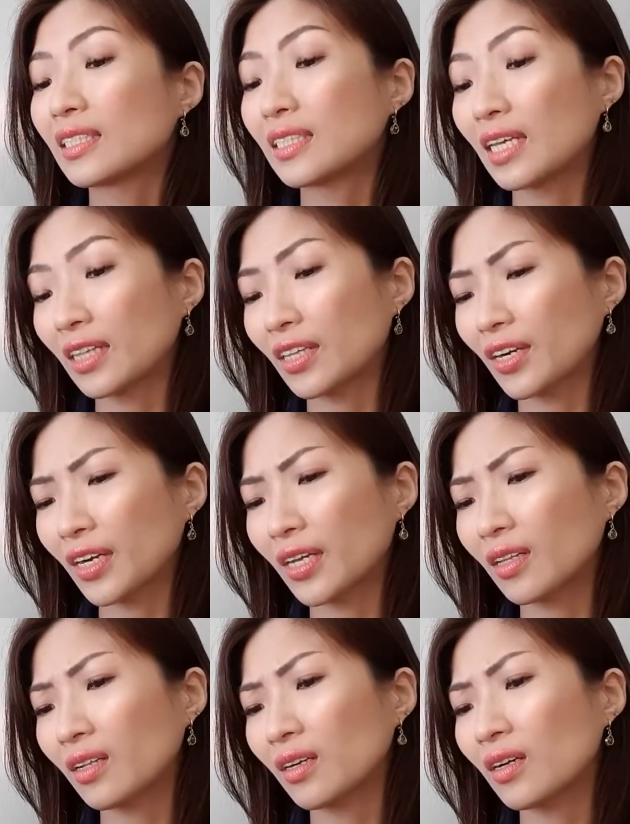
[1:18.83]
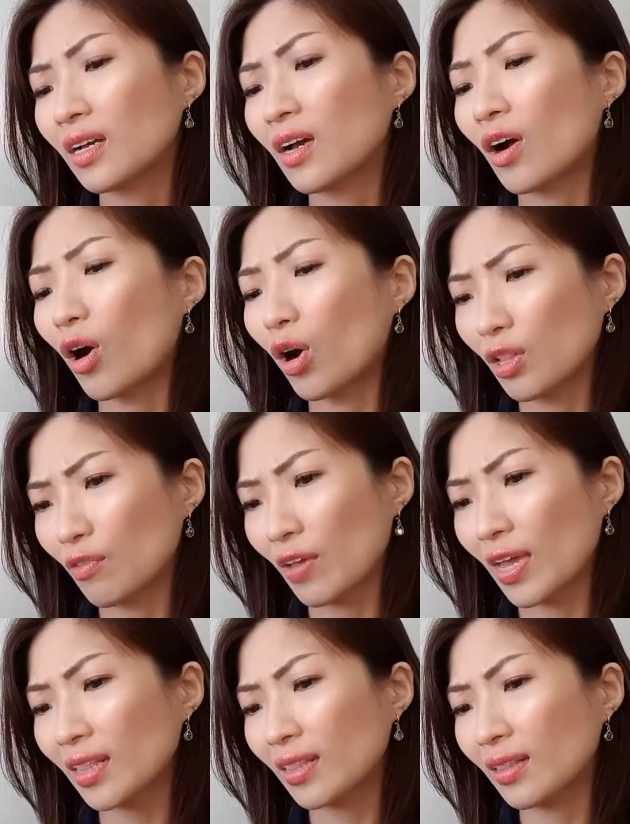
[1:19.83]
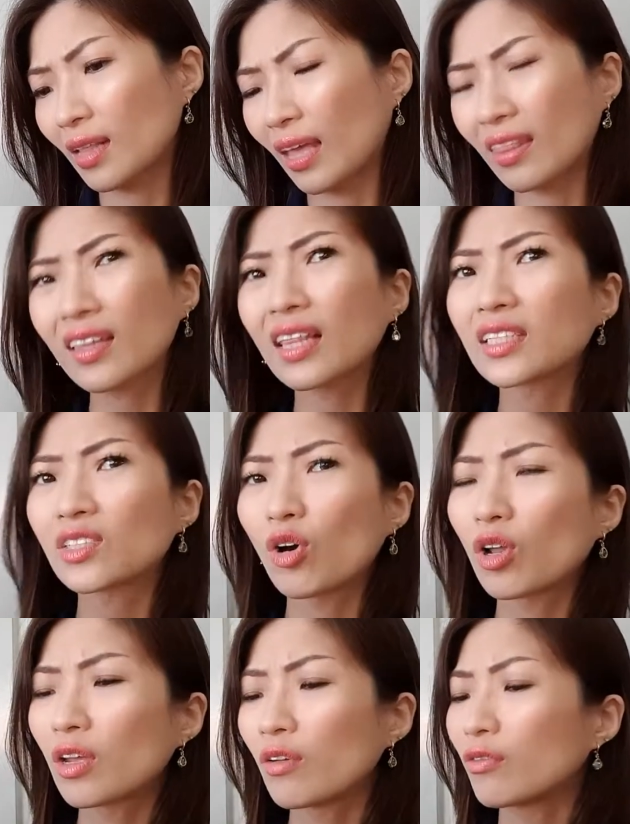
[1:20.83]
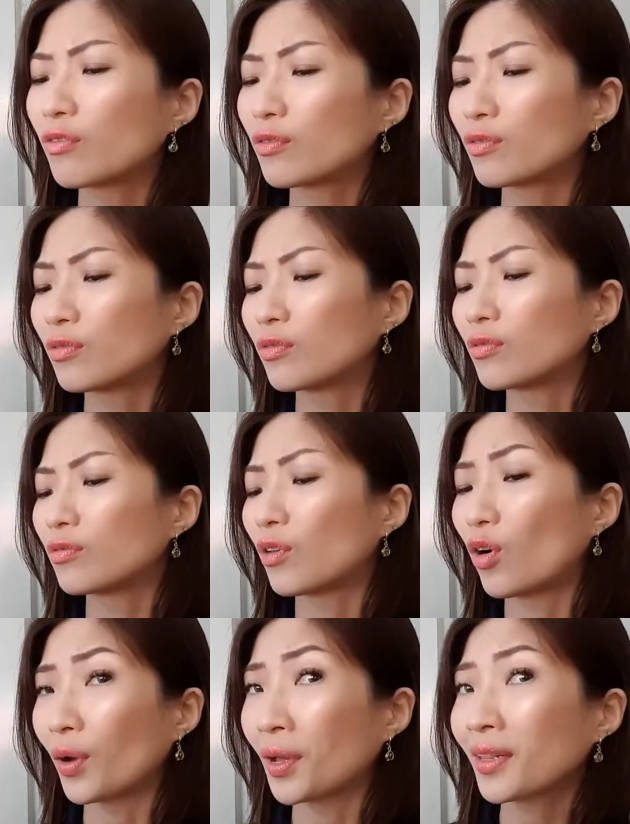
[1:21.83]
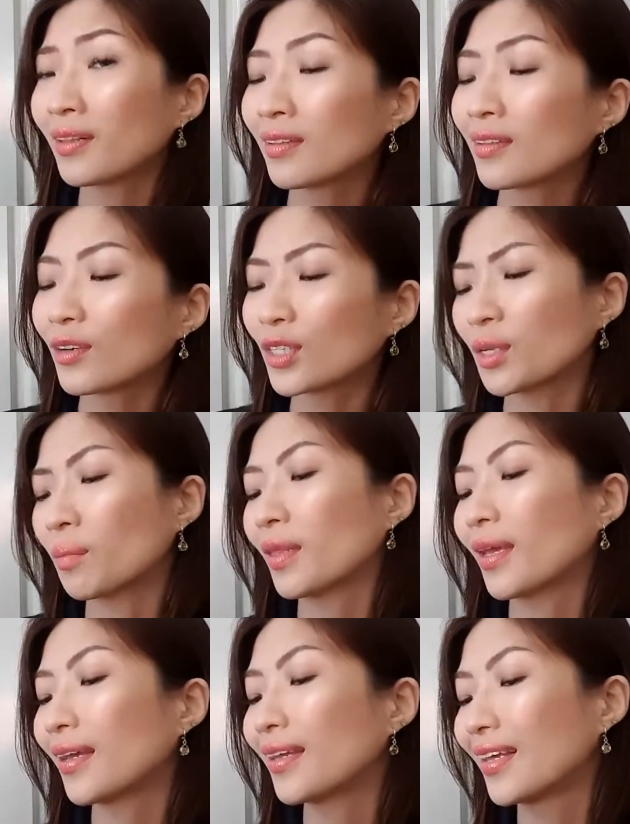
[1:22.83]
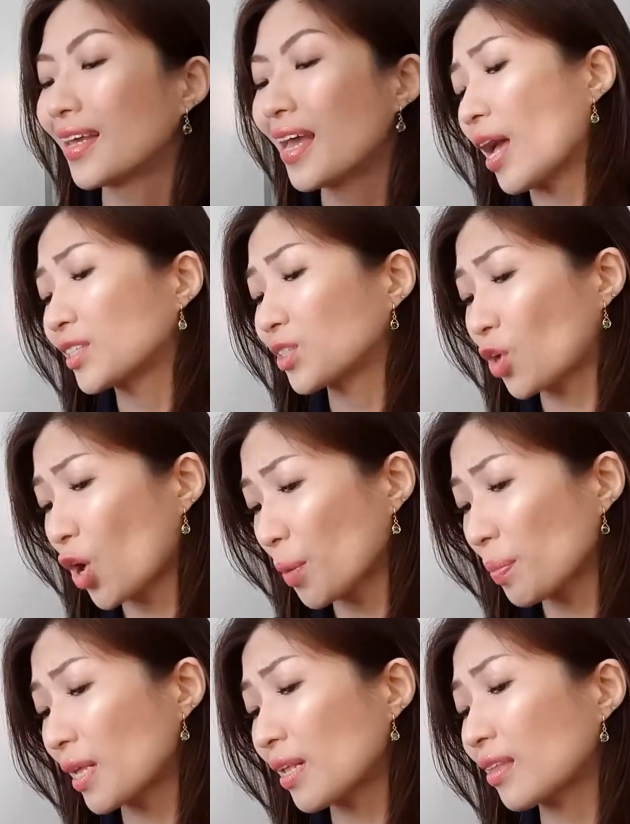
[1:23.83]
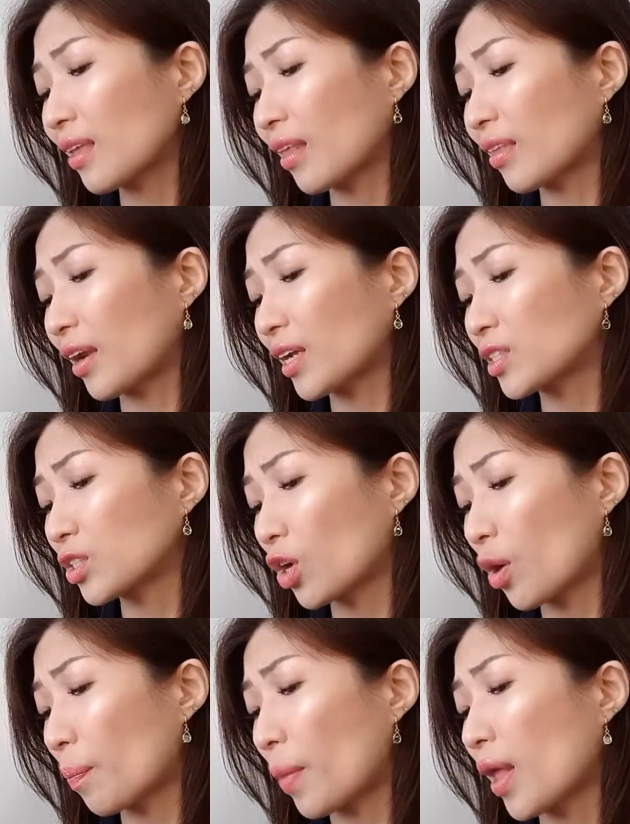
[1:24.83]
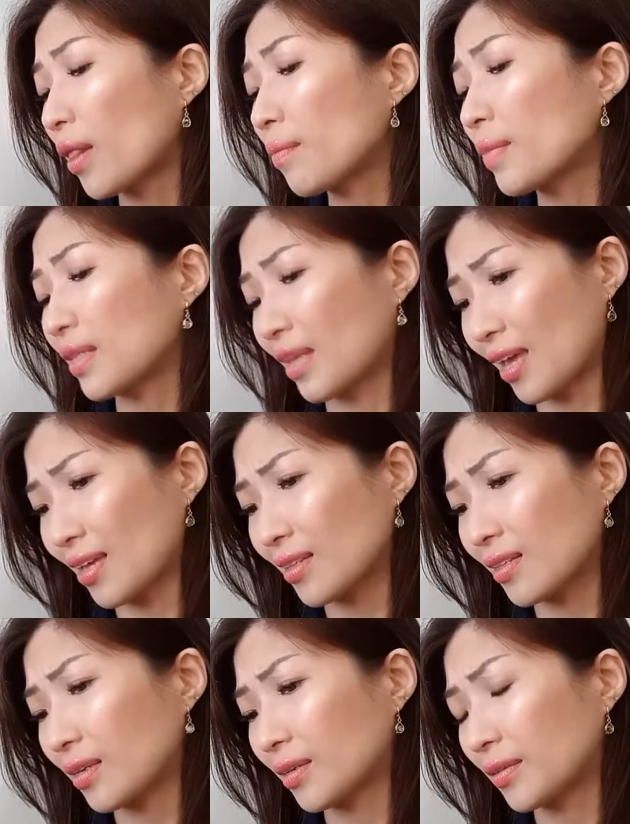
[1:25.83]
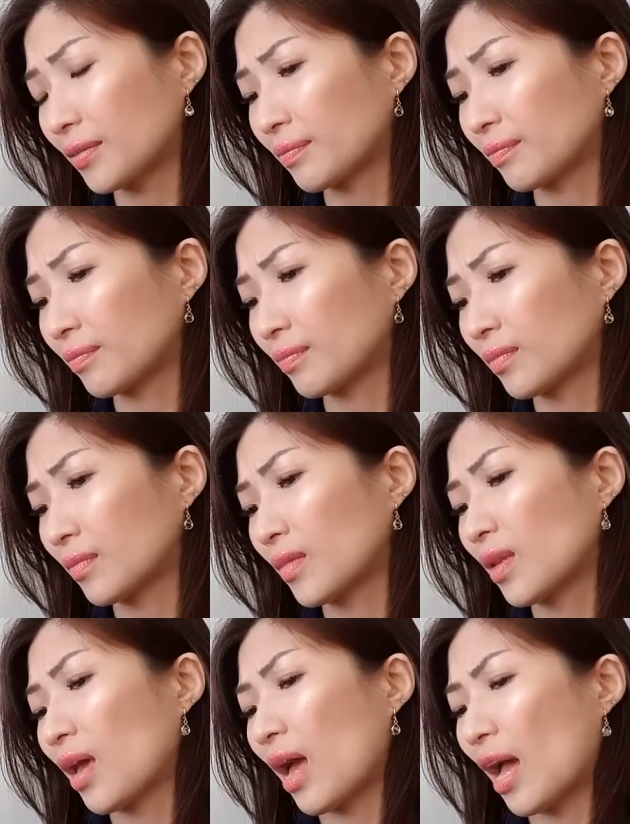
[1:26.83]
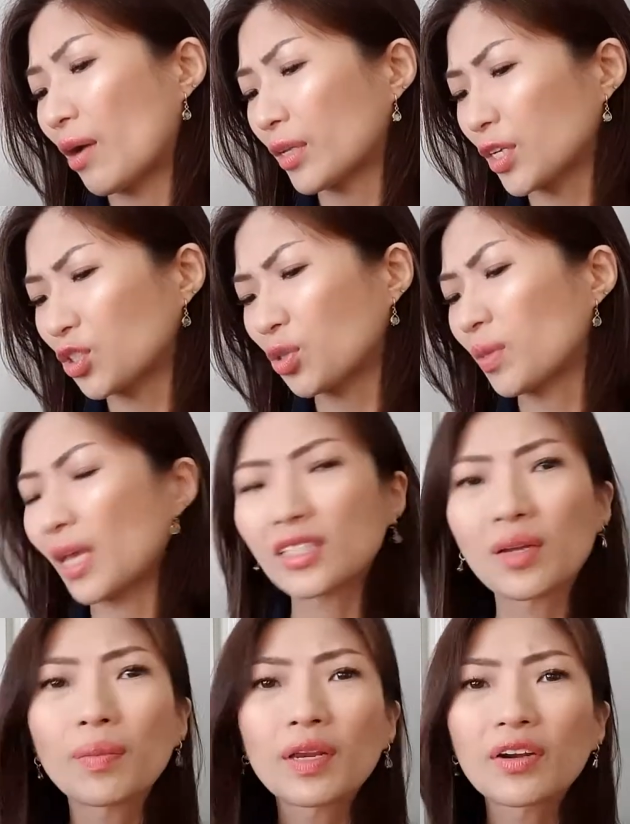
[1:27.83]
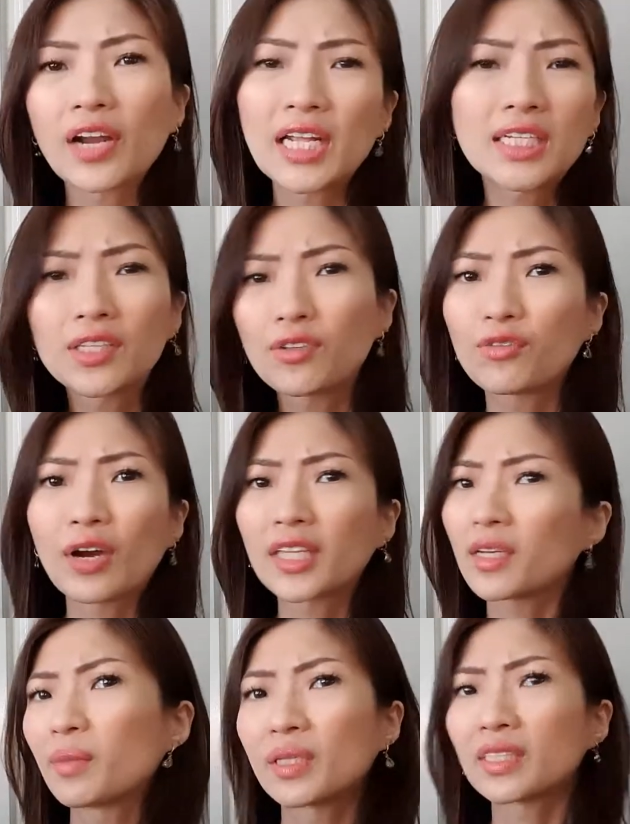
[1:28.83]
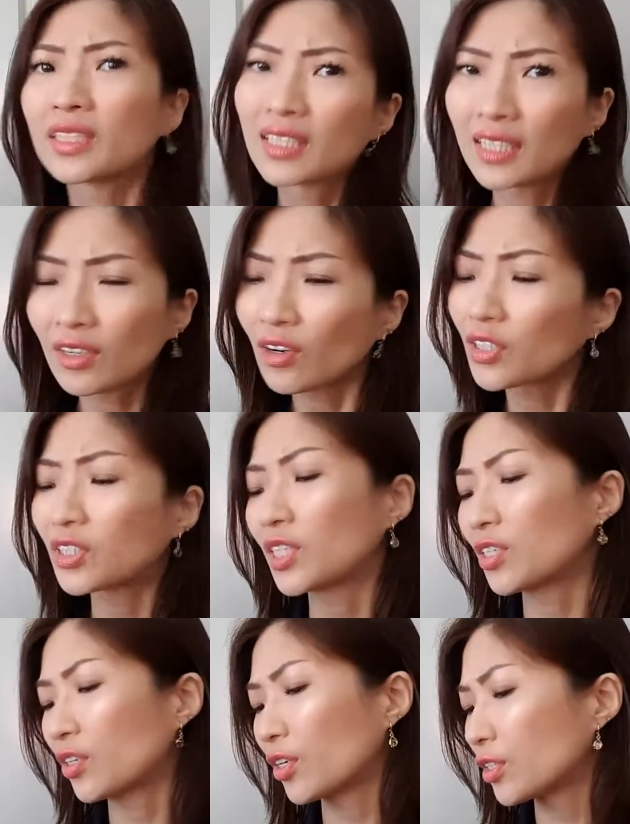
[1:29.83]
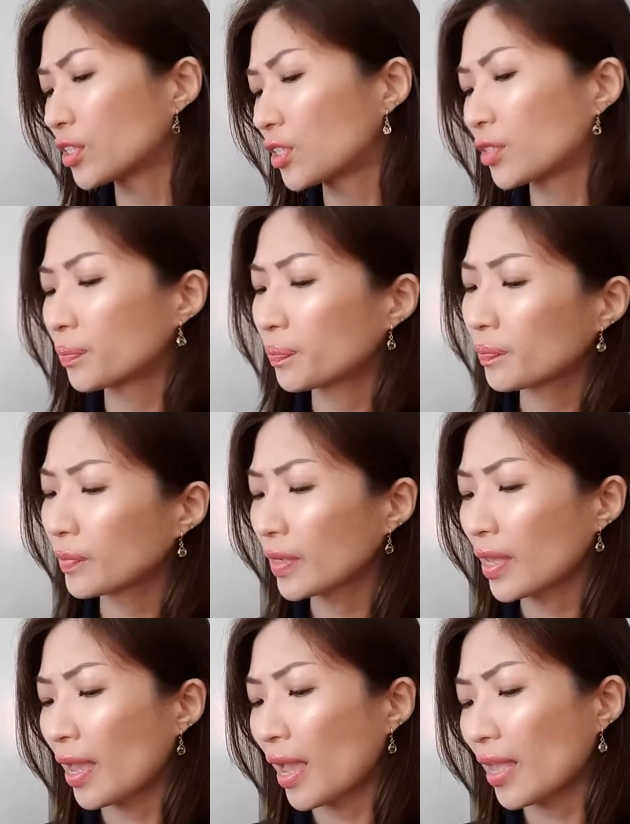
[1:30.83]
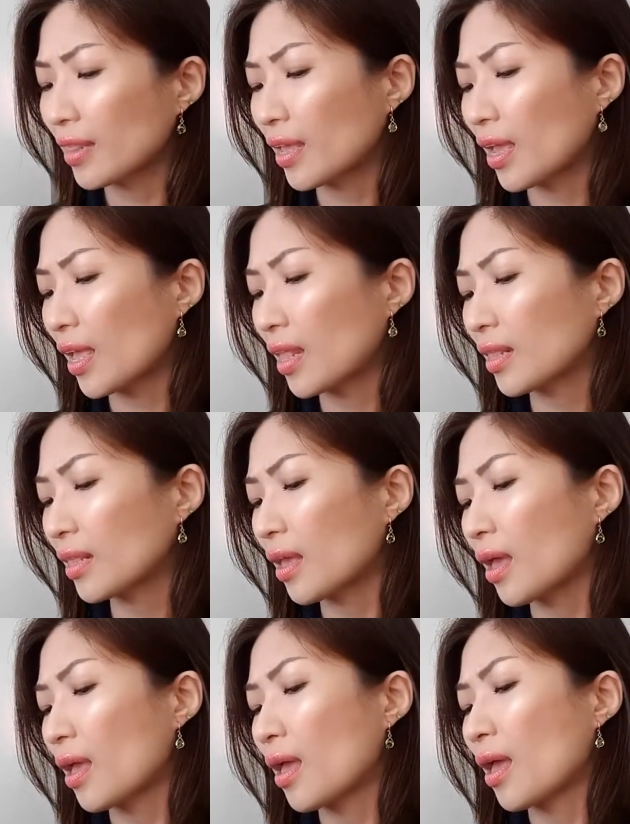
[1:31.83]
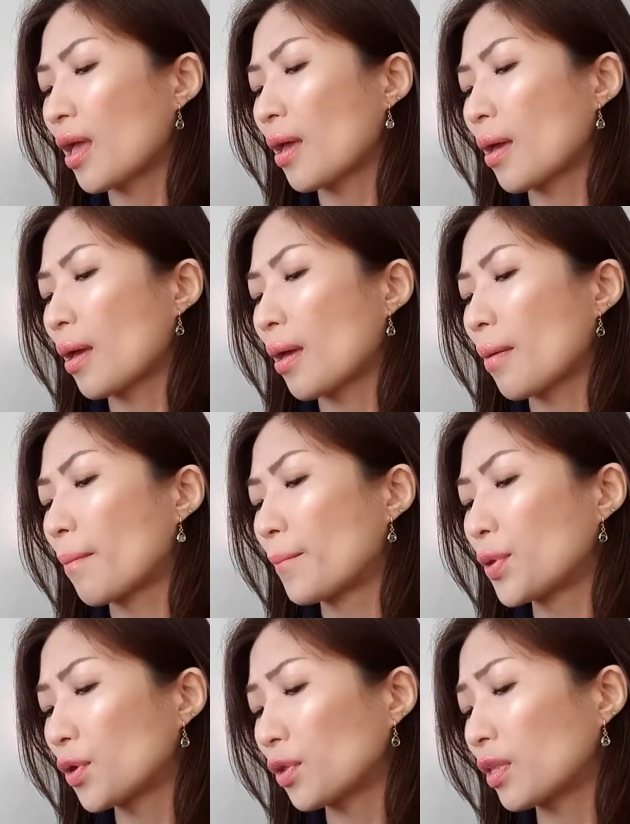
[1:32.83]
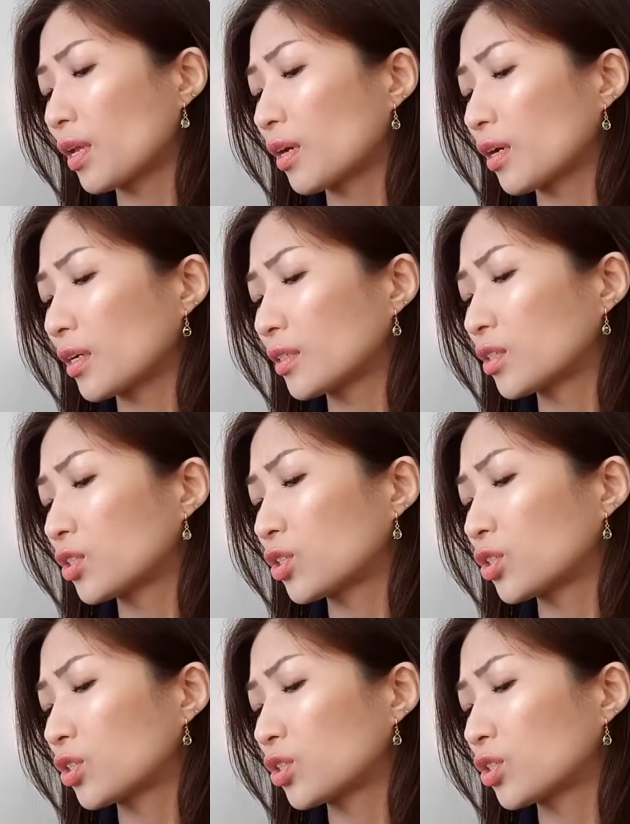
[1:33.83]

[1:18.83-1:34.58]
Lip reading: citral, olivate, I think that's olive oil or something, ascorbyl tetraisopalmitate. I would assume that's something related to vitamin C or citrus. And then butyrosferum.